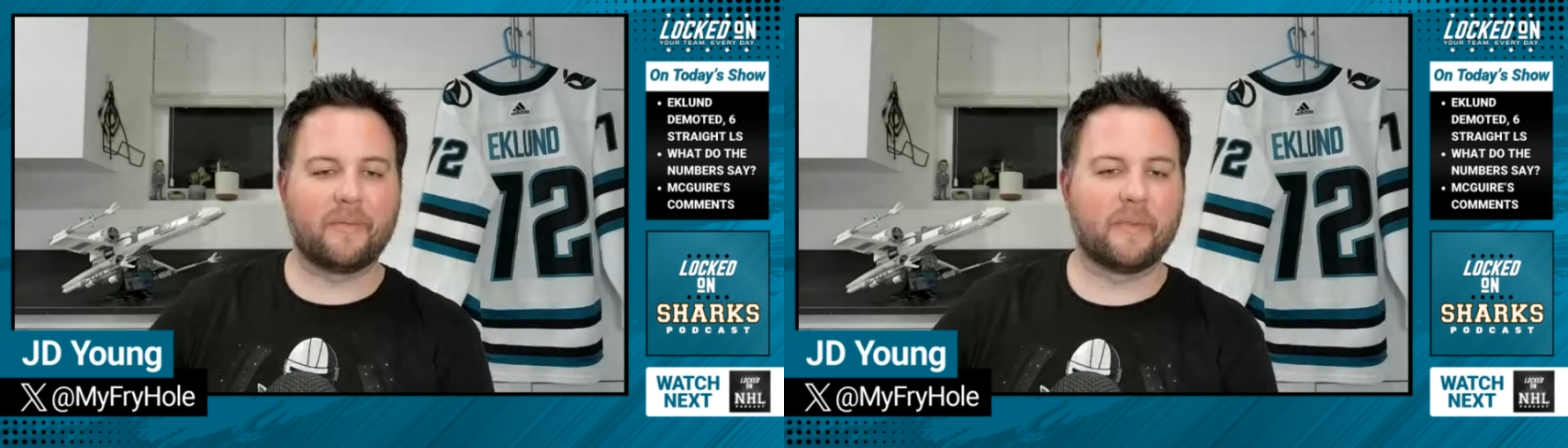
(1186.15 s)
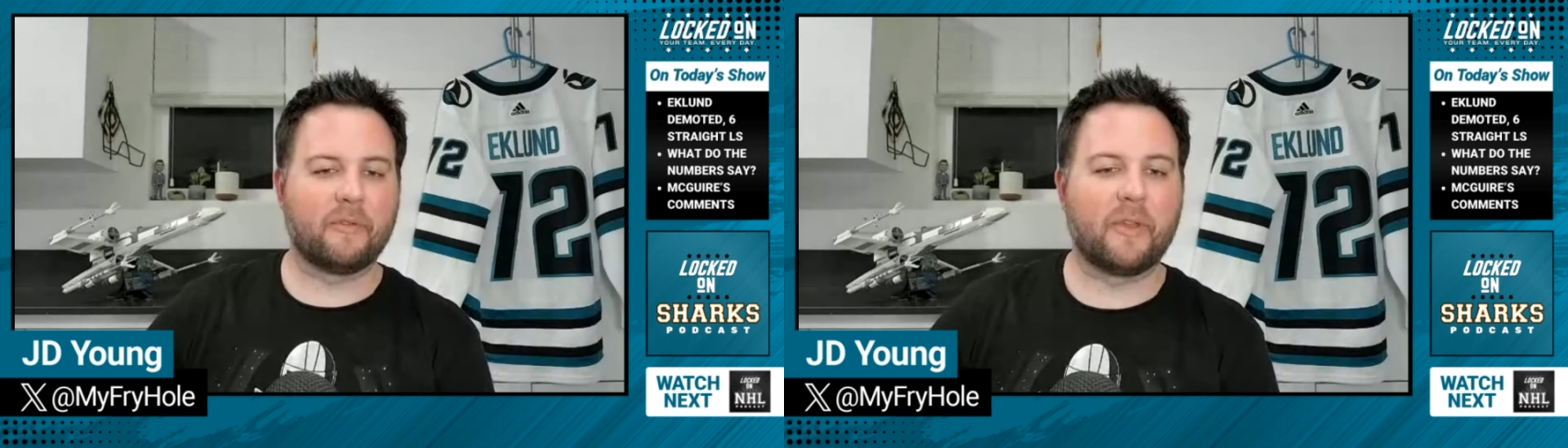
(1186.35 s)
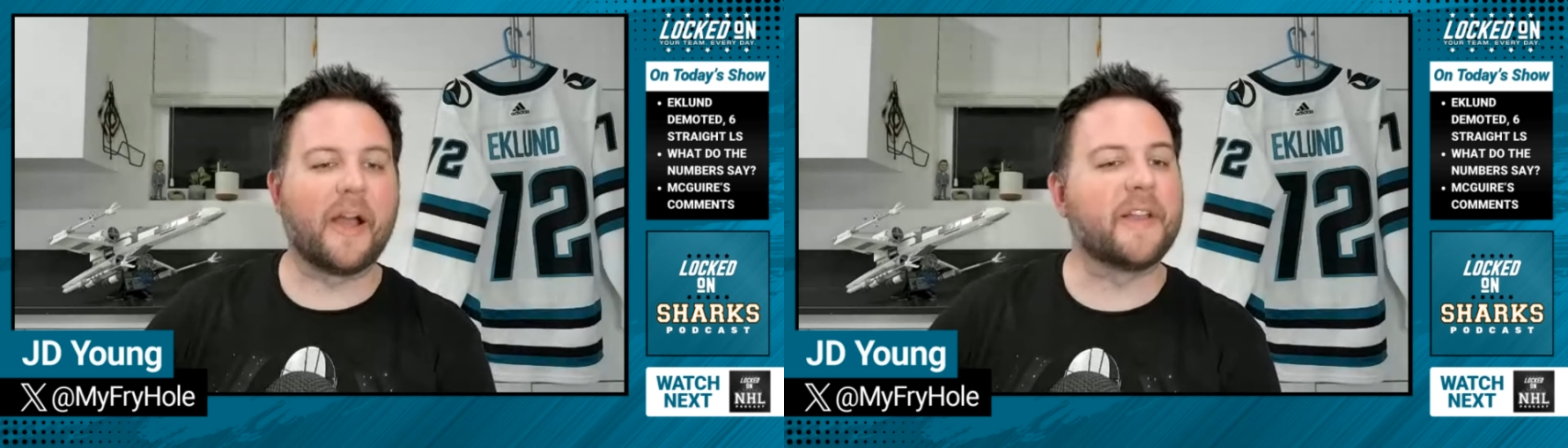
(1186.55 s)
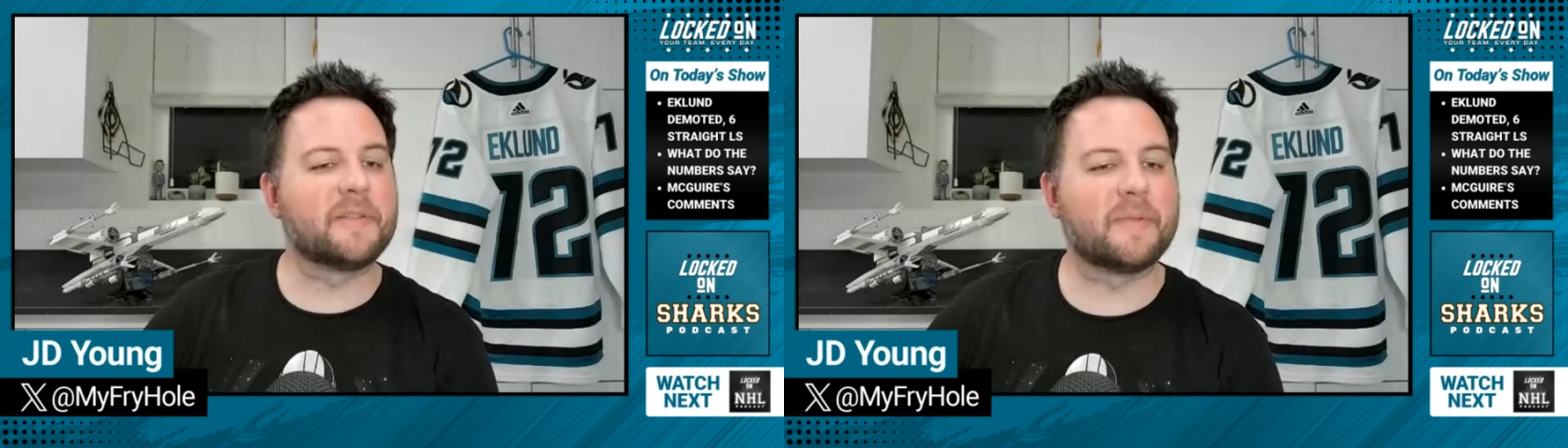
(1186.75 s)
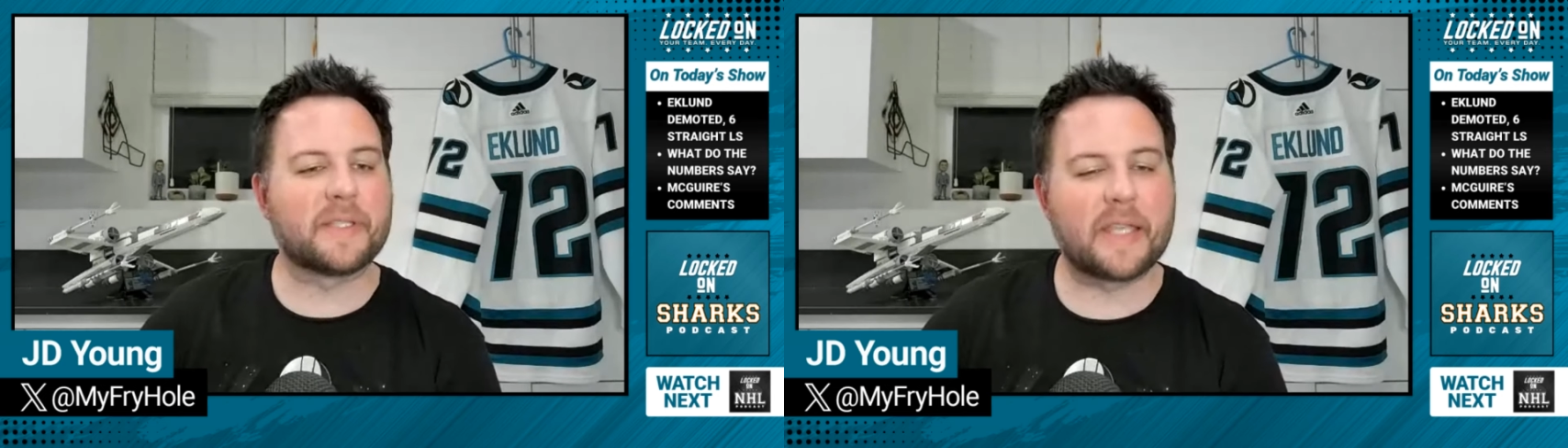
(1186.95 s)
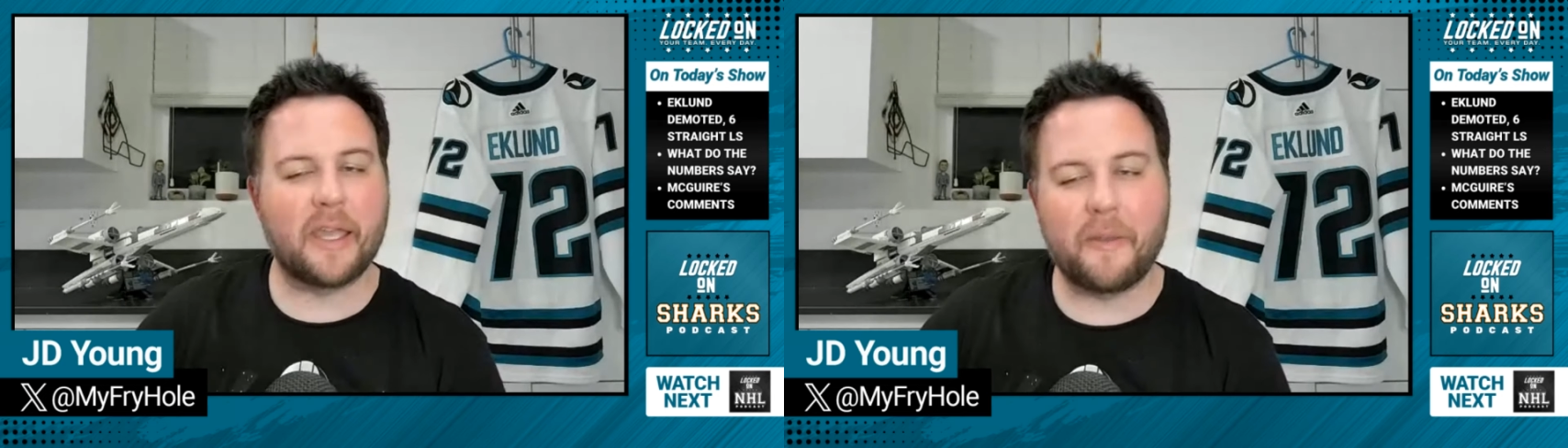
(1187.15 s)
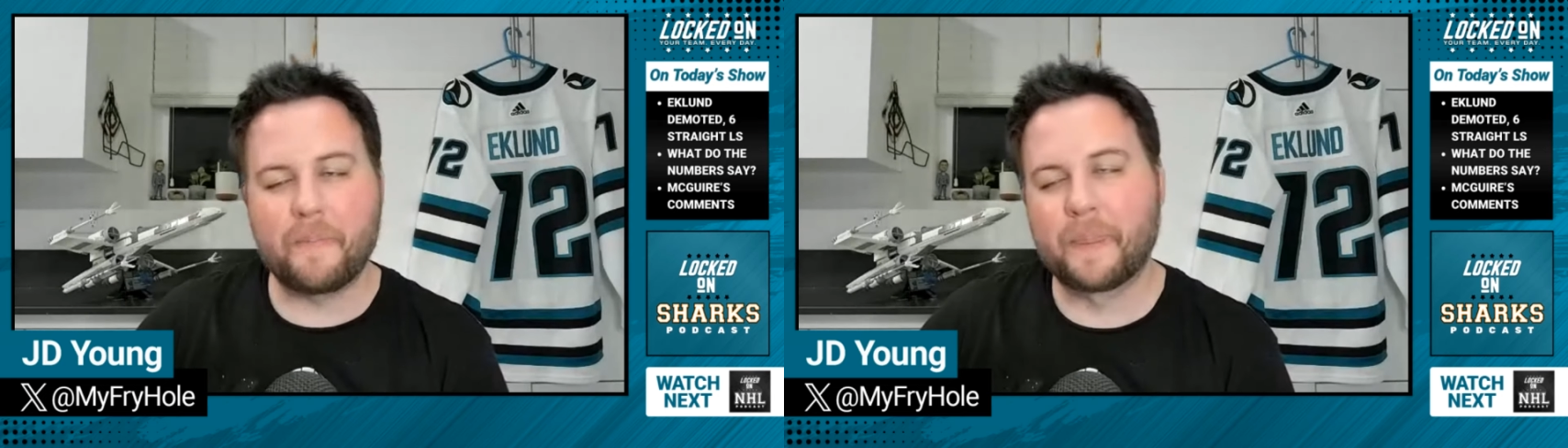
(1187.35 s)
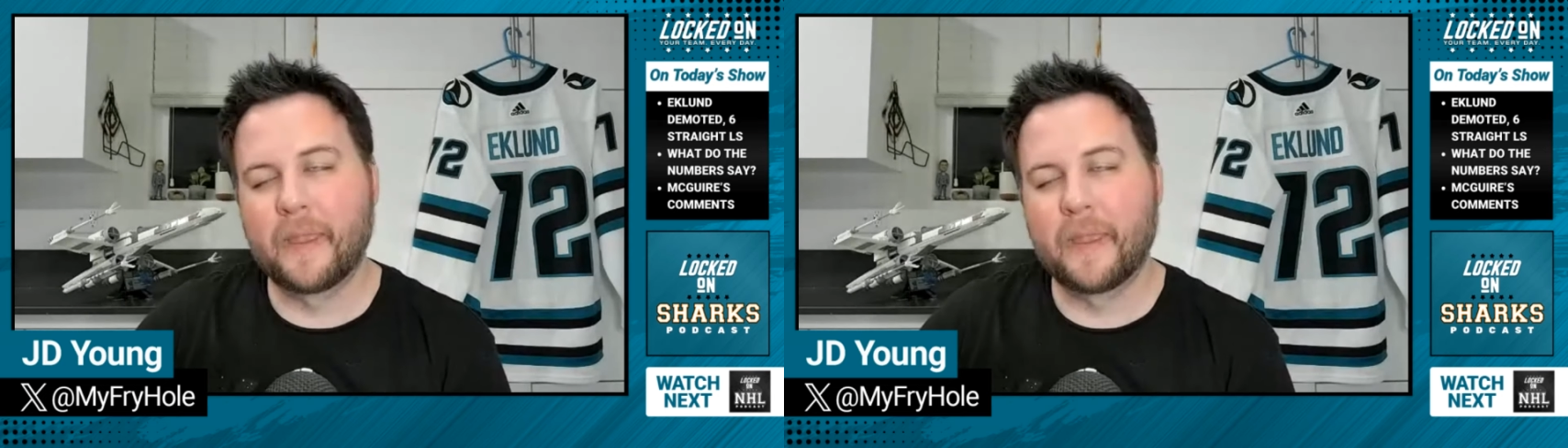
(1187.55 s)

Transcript: the linesman's skate.